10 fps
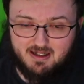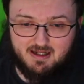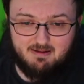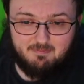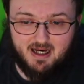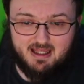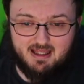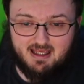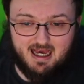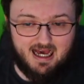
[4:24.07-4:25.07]
But
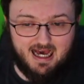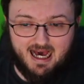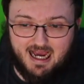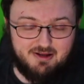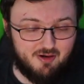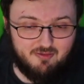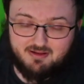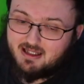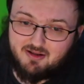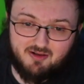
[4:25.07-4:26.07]
I don't
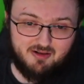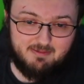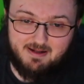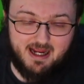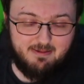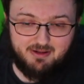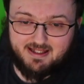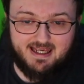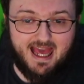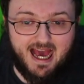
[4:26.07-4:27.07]
think they're going to be able to
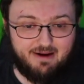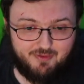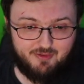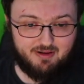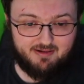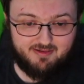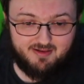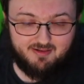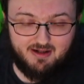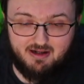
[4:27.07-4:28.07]
get after us,
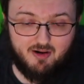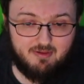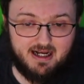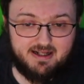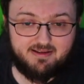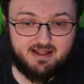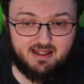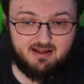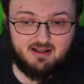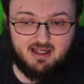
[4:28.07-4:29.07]
in all honesty.
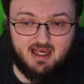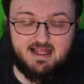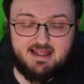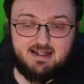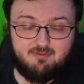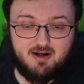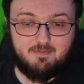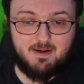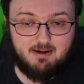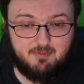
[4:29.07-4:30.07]
I think the real
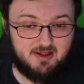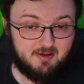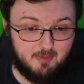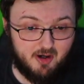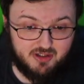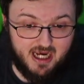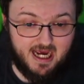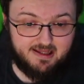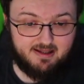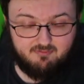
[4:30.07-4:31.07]
problem would be Lamar
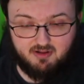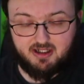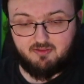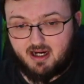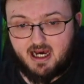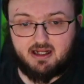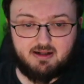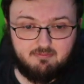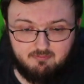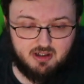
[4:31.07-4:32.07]
Jackson running around
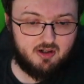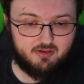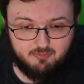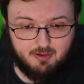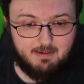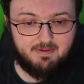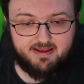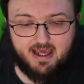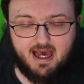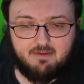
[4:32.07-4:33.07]
and, you know, the weapons
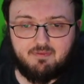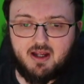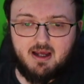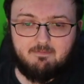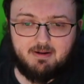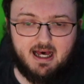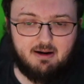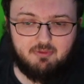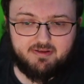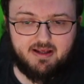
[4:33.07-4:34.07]
they have. But I
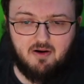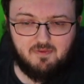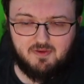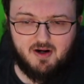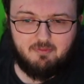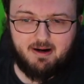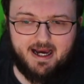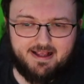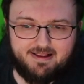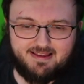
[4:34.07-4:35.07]
will say overall-wise,